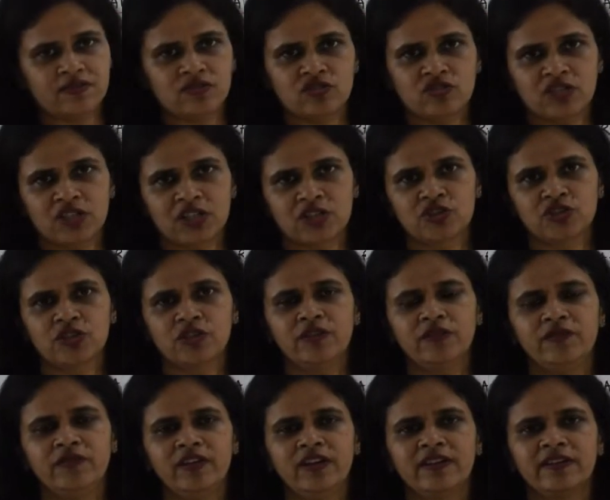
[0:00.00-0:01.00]
structure
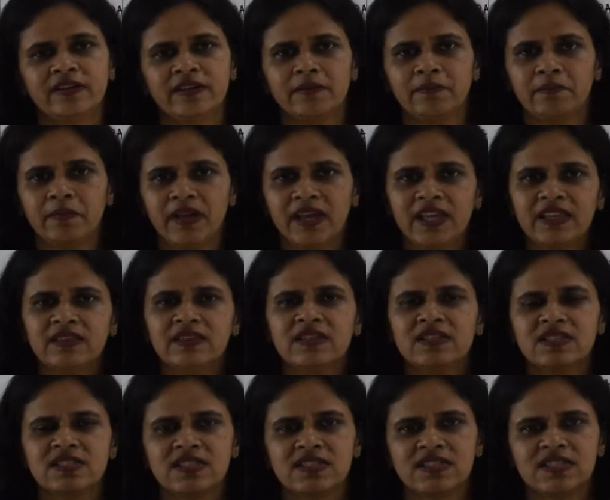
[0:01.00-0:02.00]
will remain
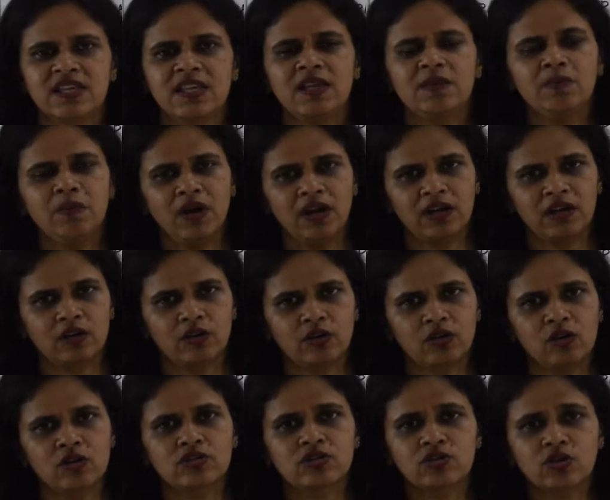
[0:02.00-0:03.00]
the same
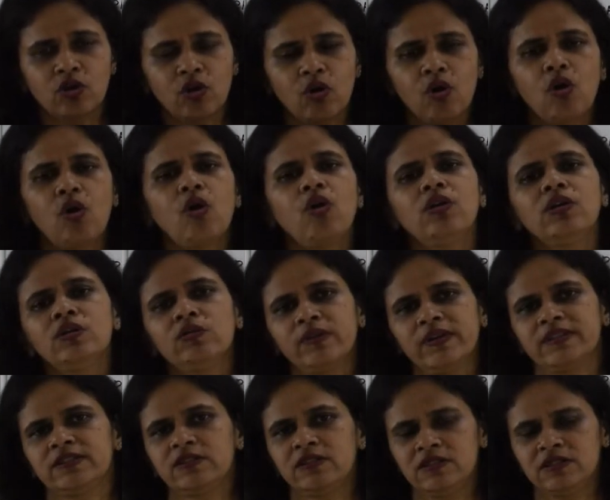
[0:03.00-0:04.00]
across all
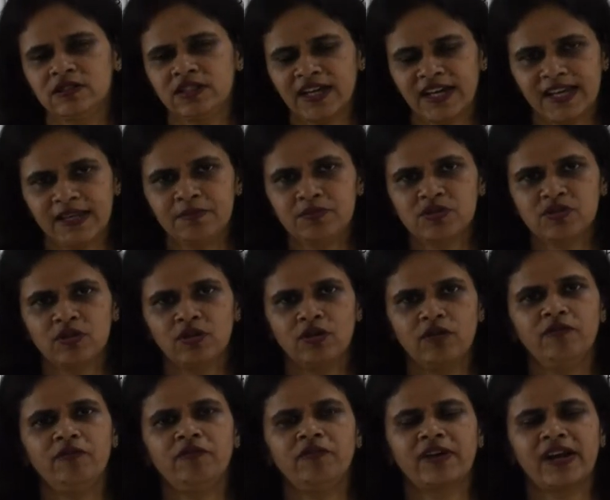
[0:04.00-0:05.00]
question types
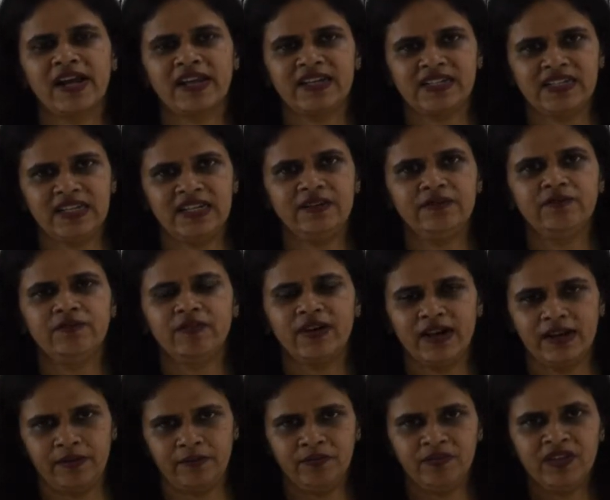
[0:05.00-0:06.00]
of writing
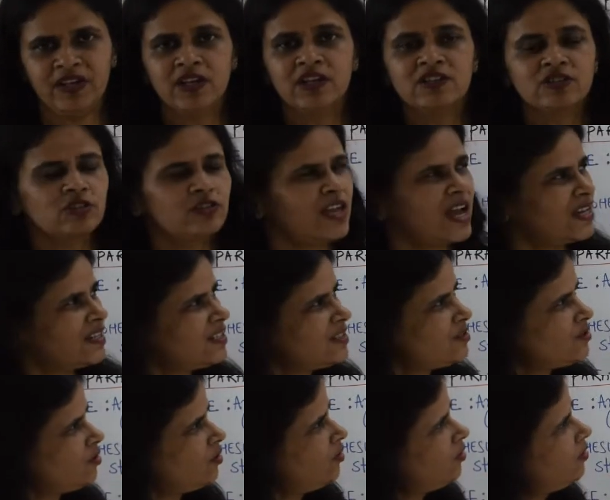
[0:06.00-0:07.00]
1. So that
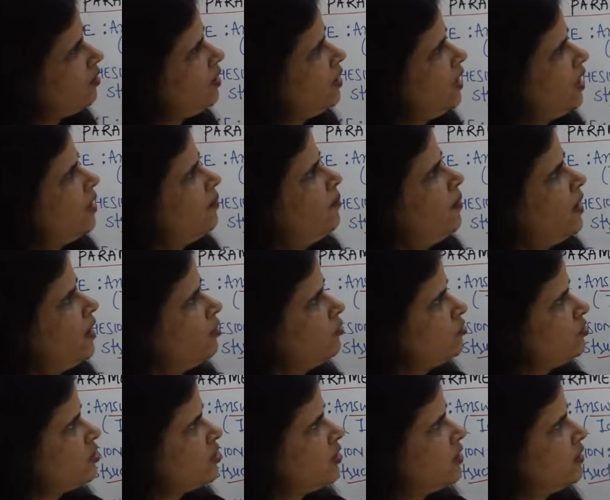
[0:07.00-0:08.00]
is all
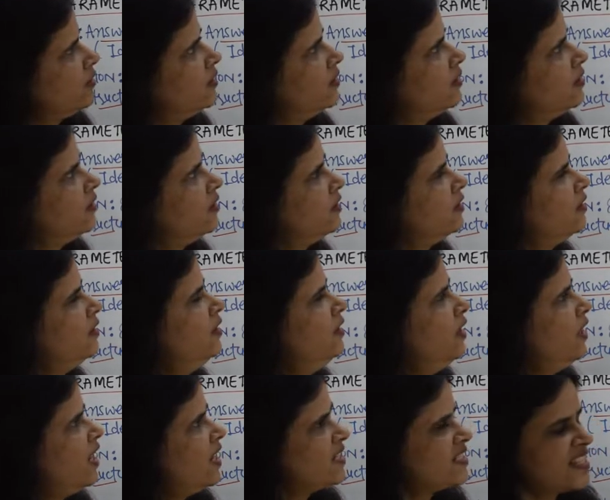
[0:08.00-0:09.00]
about the
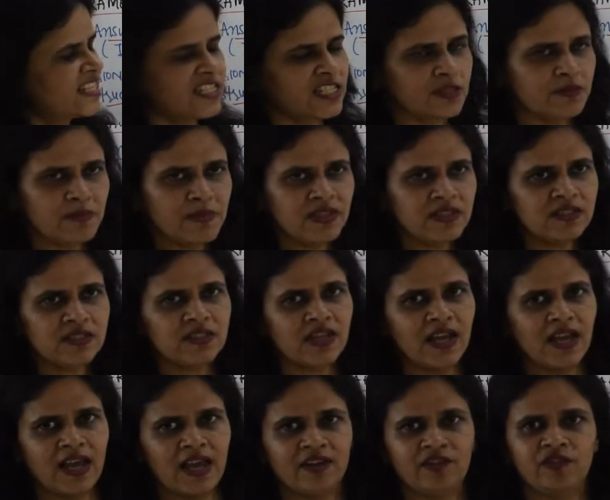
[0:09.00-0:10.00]
assessment
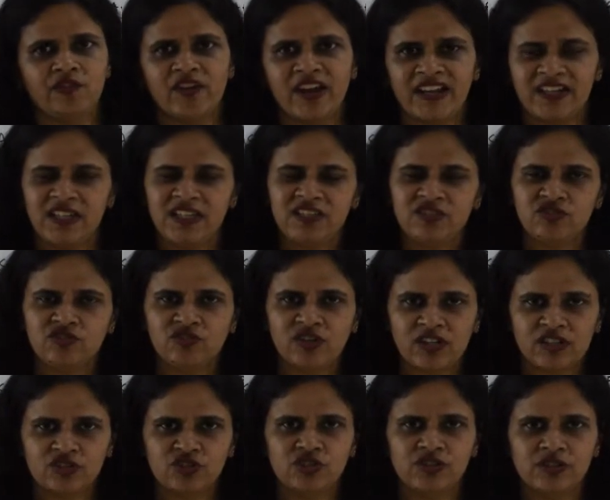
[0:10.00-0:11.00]
and writing
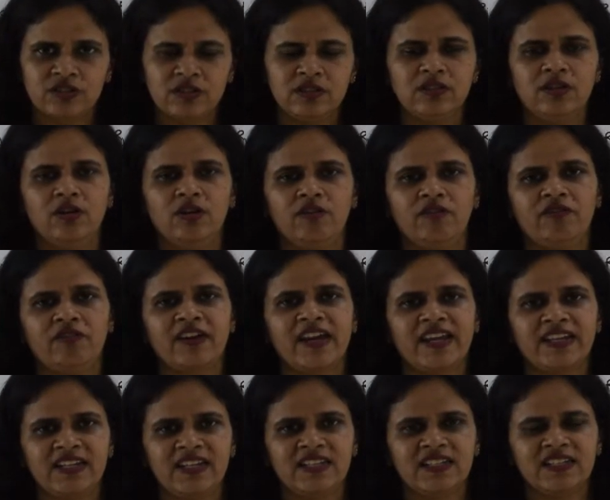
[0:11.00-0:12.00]
structure of
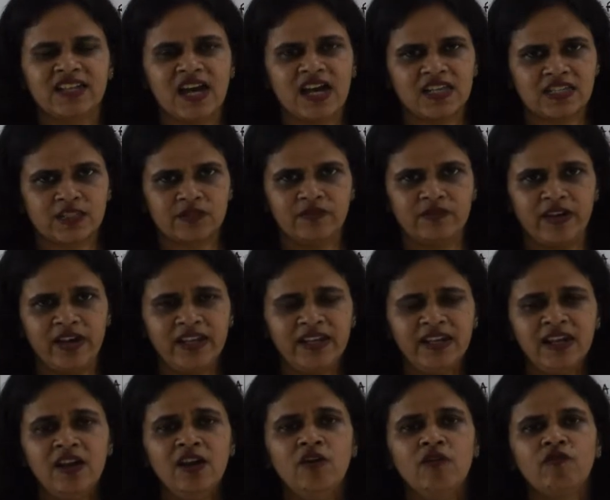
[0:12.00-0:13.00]
writing task
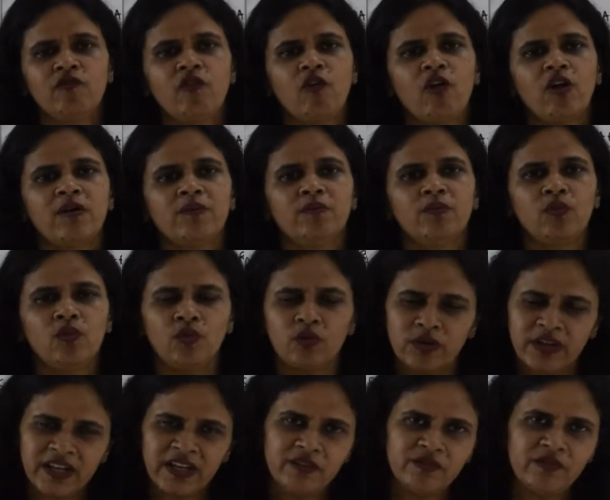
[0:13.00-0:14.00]
1. For
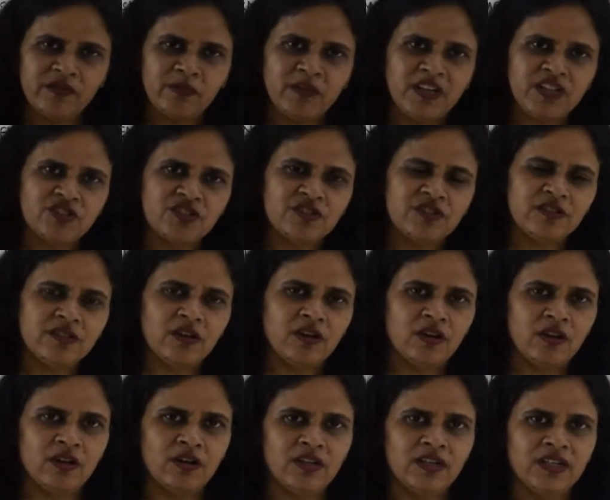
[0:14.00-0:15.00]
more information
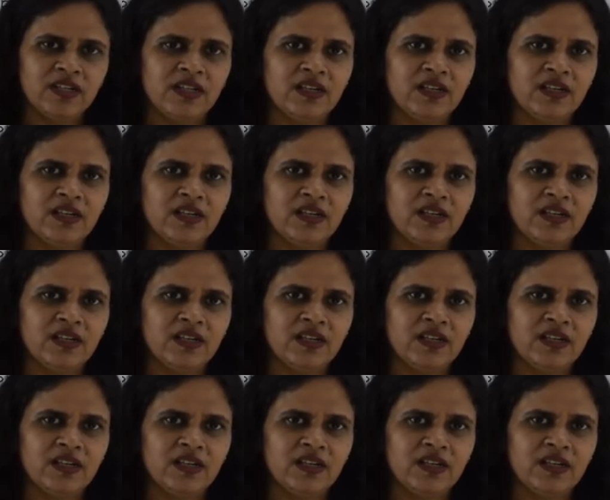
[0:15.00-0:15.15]
on